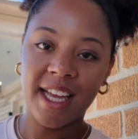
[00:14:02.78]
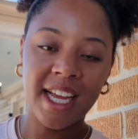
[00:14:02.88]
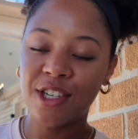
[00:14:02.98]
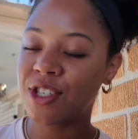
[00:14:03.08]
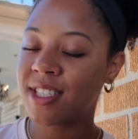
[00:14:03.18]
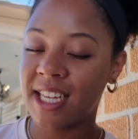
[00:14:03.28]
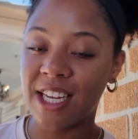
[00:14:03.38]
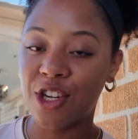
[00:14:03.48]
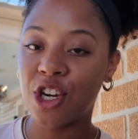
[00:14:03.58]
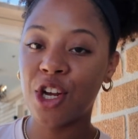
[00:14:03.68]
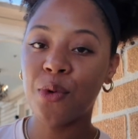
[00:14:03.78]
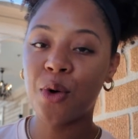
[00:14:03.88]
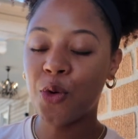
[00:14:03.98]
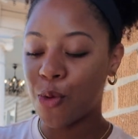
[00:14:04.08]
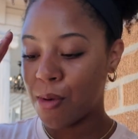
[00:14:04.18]
Like I just said, you're going to
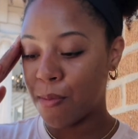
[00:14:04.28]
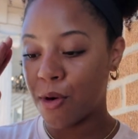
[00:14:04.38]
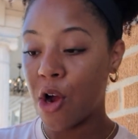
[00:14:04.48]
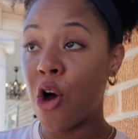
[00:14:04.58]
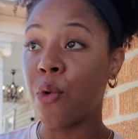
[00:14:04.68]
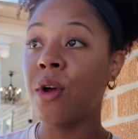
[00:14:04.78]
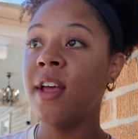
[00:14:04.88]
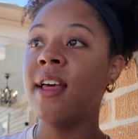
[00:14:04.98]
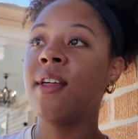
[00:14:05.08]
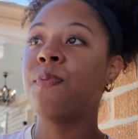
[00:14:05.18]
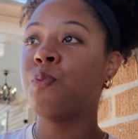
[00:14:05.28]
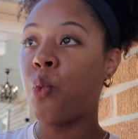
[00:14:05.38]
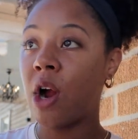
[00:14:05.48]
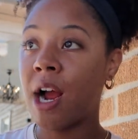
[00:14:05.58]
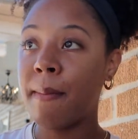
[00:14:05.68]
want to remember, oh,
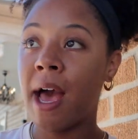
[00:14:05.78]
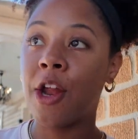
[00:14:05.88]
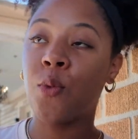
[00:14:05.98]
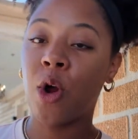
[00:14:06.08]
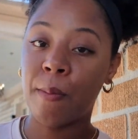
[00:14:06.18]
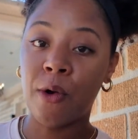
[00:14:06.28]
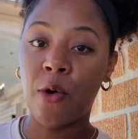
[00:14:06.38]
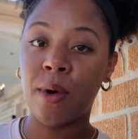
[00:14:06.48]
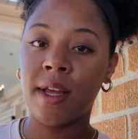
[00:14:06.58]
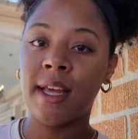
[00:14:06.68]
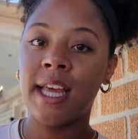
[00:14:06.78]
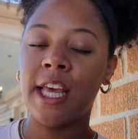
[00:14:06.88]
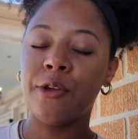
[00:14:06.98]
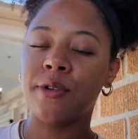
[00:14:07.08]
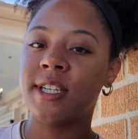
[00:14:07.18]
where I'm at or where I'm going,
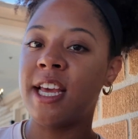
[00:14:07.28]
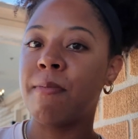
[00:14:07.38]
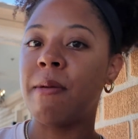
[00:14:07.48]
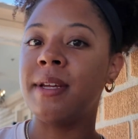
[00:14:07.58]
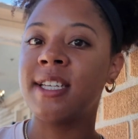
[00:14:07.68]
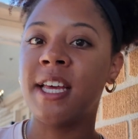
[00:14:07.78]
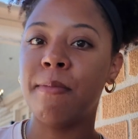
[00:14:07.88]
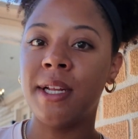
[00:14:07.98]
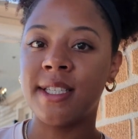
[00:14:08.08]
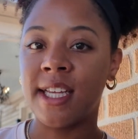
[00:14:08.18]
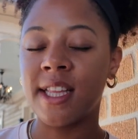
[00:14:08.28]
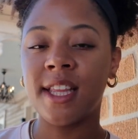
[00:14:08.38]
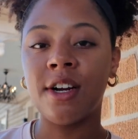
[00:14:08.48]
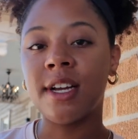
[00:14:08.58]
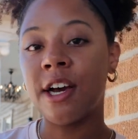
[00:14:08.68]
it'll take maybe 10 minutes to get
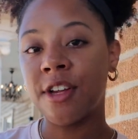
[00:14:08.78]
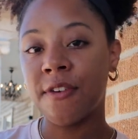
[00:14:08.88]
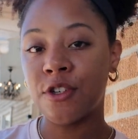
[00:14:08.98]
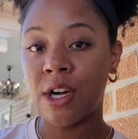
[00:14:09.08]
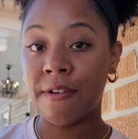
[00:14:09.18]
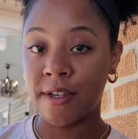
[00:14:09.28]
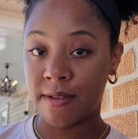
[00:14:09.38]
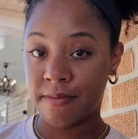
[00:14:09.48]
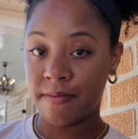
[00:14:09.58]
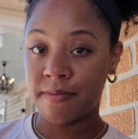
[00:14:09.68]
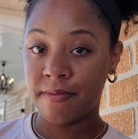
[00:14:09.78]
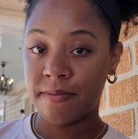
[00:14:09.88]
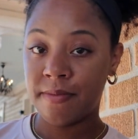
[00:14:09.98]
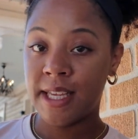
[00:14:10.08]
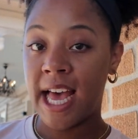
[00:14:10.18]
there. Calculate for traffic.
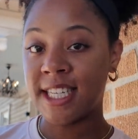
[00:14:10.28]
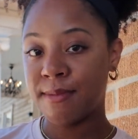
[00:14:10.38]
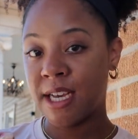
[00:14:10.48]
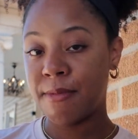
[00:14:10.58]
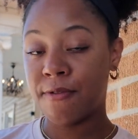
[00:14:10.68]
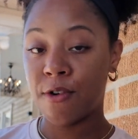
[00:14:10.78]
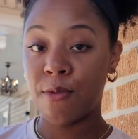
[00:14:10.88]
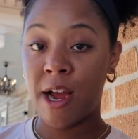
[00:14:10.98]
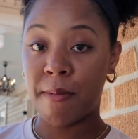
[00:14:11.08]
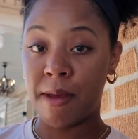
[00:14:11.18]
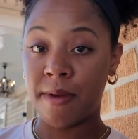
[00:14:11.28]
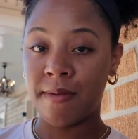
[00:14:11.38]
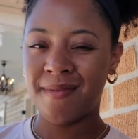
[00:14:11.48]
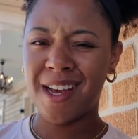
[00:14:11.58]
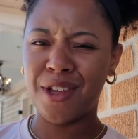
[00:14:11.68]
Add some time in for a wreck
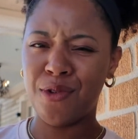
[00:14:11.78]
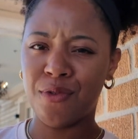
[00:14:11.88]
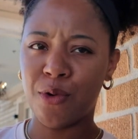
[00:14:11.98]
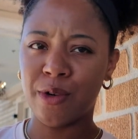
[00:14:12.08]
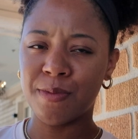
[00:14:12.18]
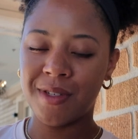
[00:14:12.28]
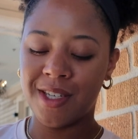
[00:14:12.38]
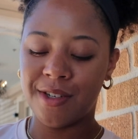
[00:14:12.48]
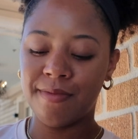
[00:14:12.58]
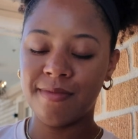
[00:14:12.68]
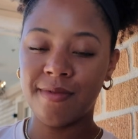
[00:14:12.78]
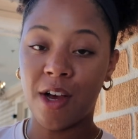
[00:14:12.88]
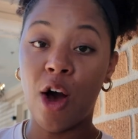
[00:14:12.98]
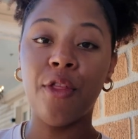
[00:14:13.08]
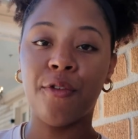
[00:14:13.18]
maybe. Not you, of course, but
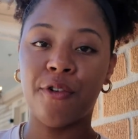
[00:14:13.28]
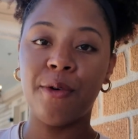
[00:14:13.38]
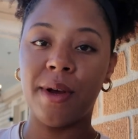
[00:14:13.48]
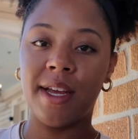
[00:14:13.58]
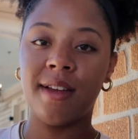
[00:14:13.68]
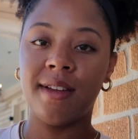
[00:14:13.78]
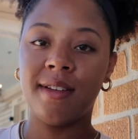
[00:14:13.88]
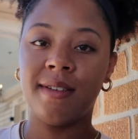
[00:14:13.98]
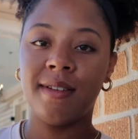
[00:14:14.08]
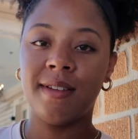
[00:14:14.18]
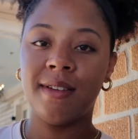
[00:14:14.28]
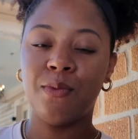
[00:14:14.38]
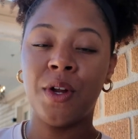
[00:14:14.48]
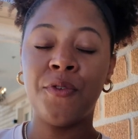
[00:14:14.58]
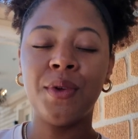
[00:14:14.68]
on the freeway.
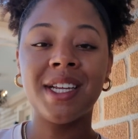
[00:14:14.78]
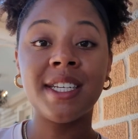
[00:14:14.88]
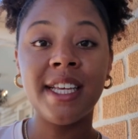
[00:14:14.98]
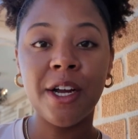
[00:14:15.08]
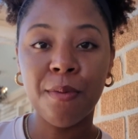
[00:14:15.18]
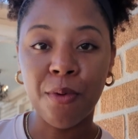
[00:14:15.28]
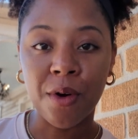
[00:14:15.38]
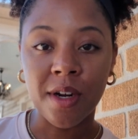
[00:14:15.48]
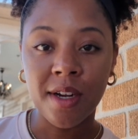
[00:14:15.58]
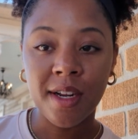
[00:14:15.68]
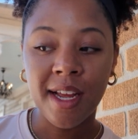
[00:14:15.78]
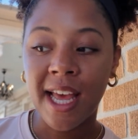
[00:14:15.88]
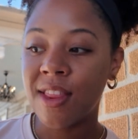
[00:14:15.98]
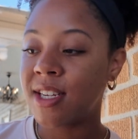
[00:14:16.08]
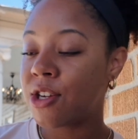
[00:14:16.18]
What if you get to the airport
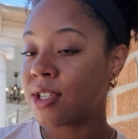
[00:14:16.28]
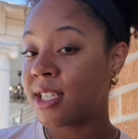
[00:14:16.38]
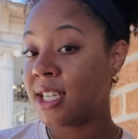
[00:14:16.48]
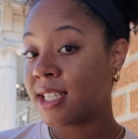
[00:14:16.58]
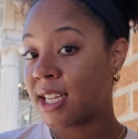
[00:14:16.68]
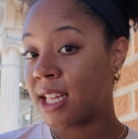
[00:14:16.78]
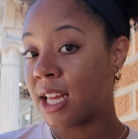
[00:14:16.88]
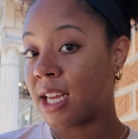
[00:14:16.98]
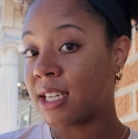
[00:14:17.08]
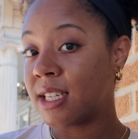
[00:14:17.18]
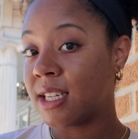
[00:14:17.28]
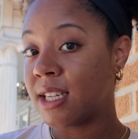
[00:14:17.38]
and that there's a TSA line